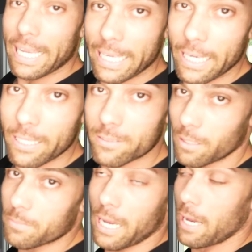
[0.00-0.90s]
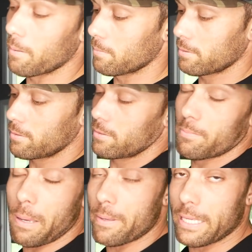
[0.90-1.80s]
get it. Sometimes
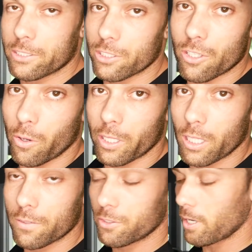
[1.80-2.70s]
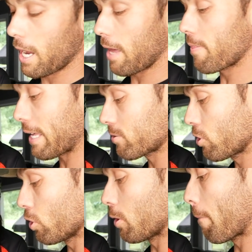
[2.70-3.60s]
maybe that's just the only gloves you got, and that's
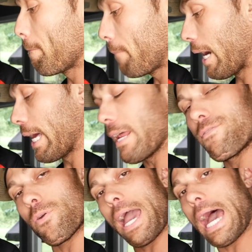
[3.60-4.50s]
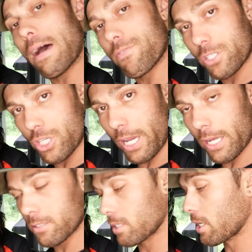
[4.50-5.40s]
cool. But if you have the
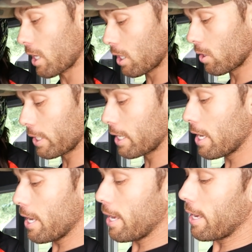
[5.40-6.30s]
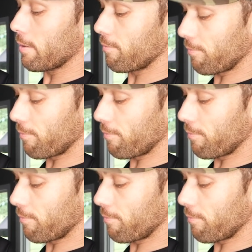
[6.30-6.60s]
chance to go and, and